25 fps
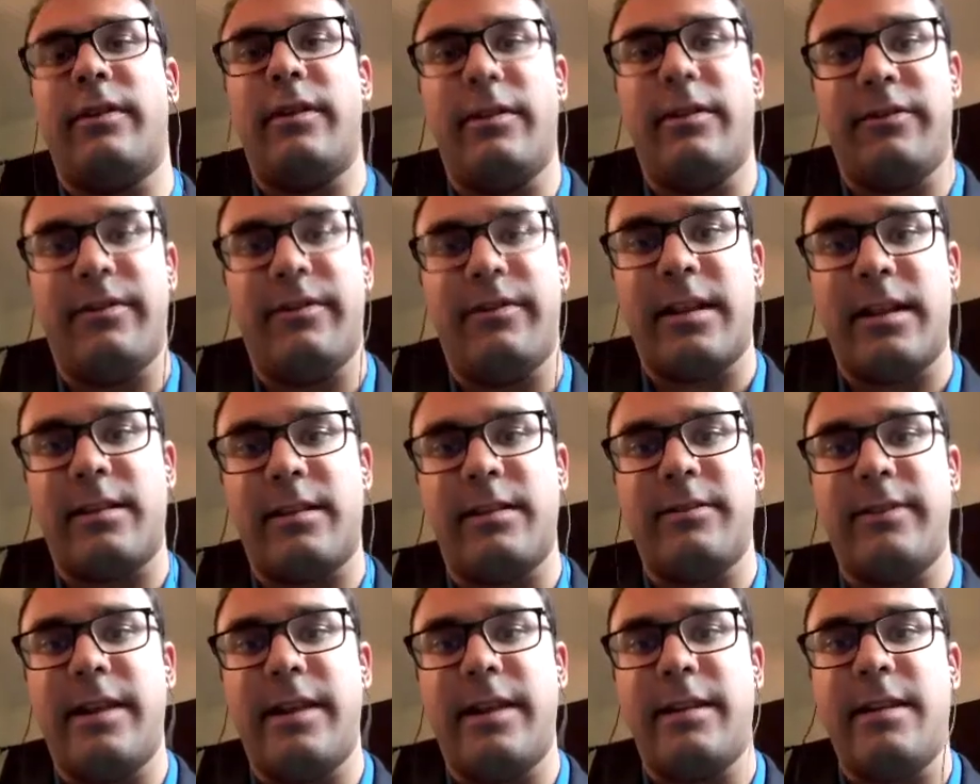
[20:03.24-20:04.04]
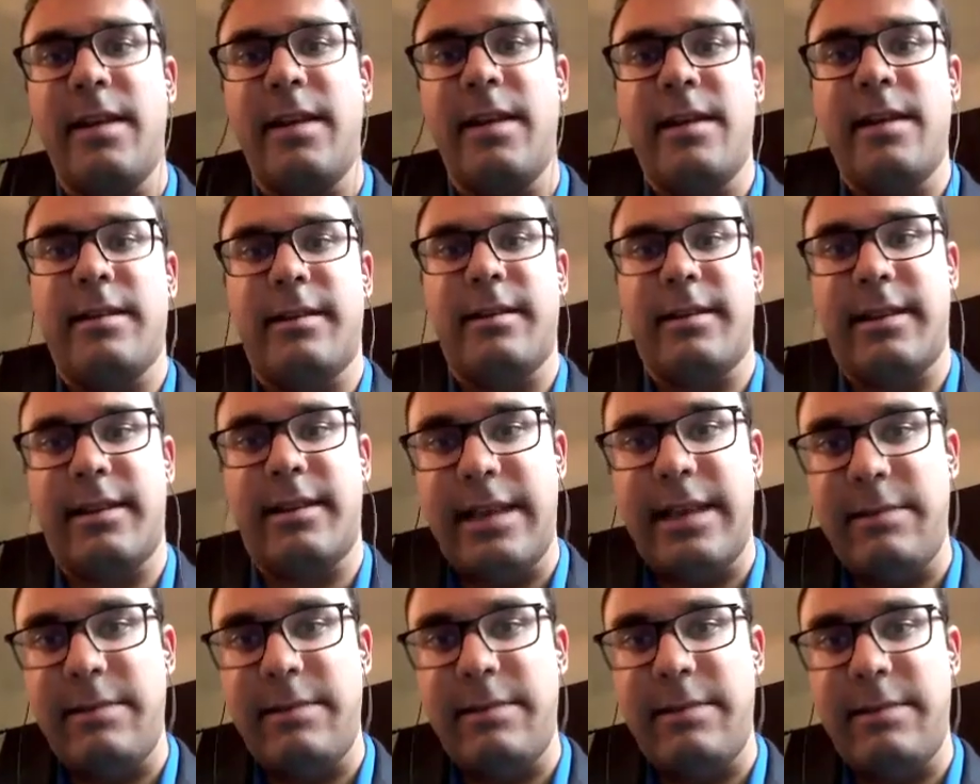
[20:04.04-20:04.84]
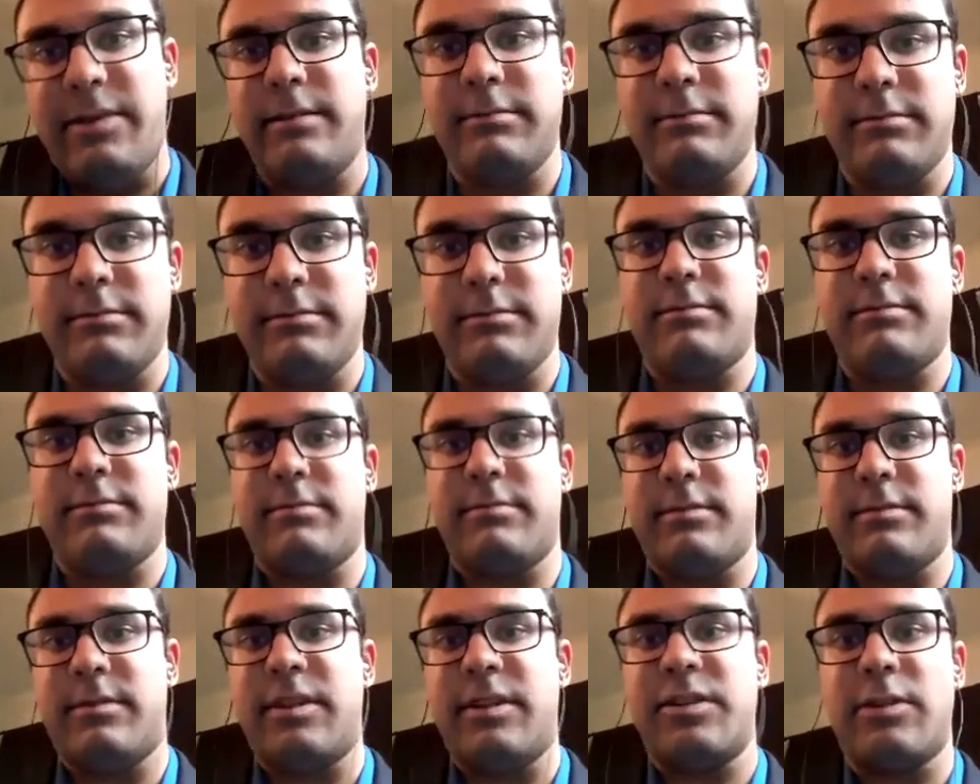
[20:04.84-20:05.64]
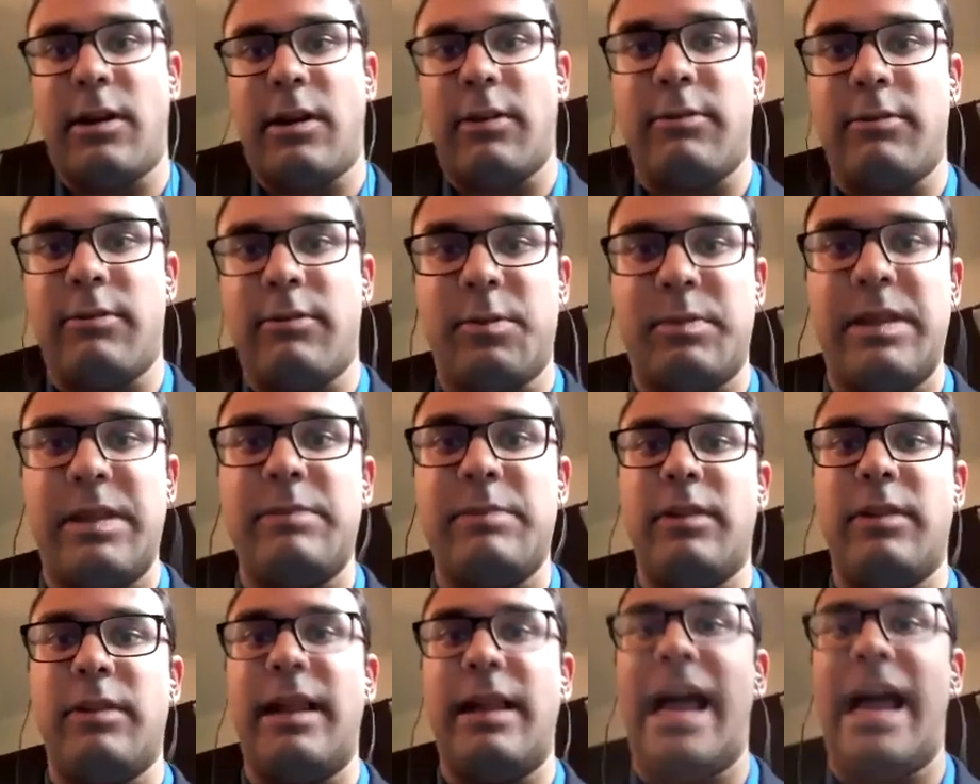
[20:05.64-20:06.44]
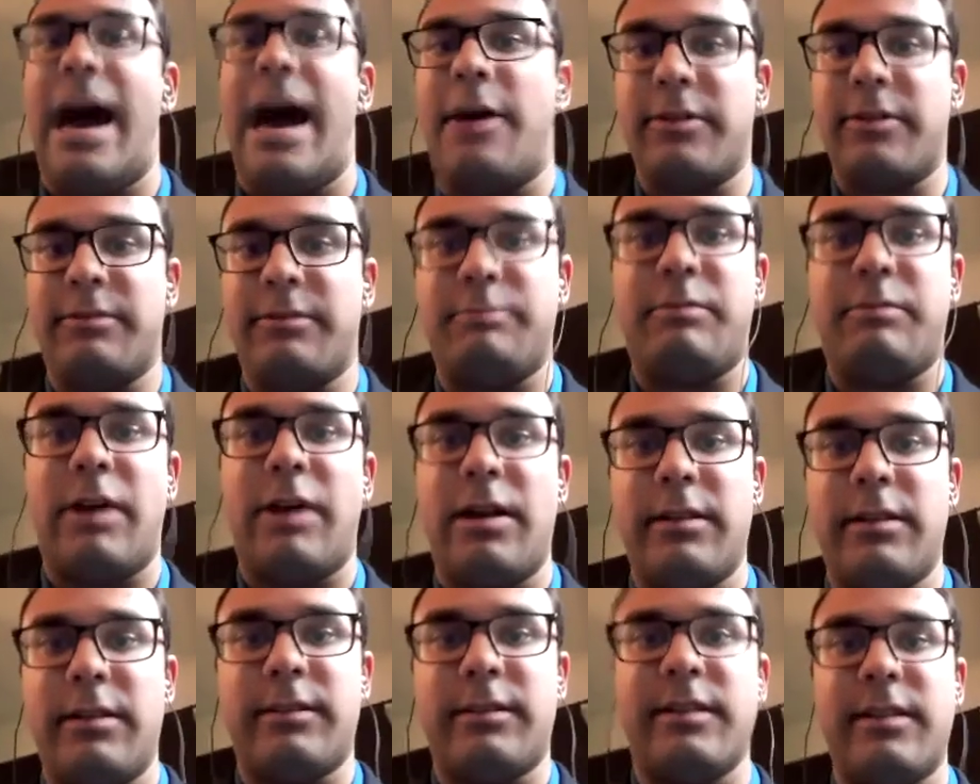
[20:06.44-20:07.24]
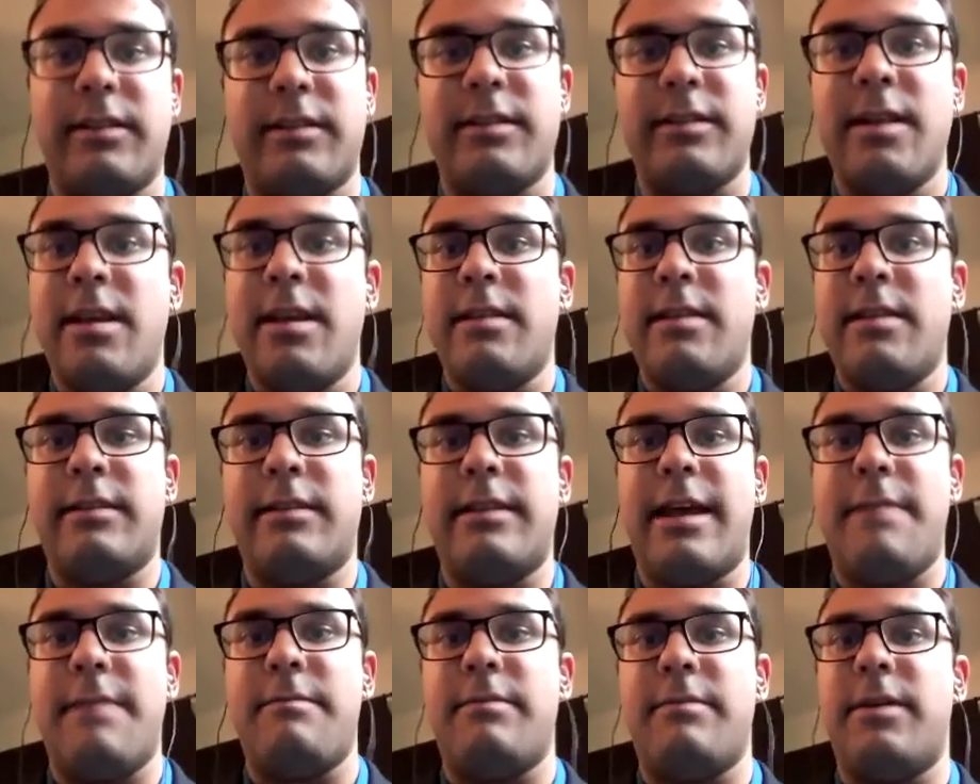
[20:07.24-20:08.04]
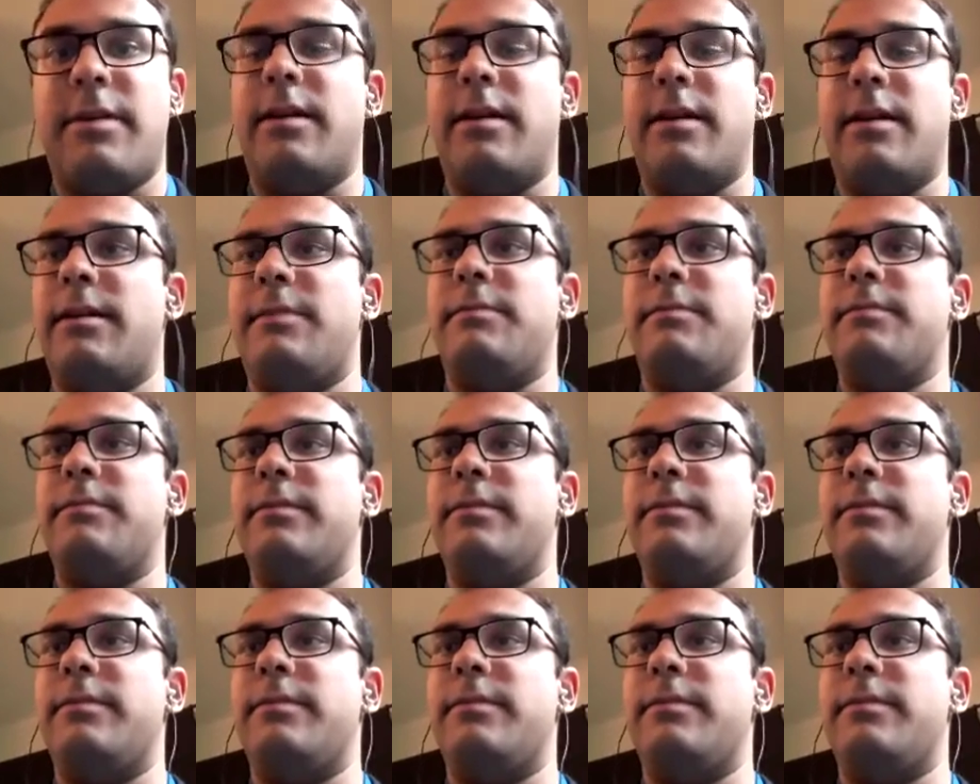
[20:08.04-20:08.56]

effective at keeping dishonorable people out of politics. The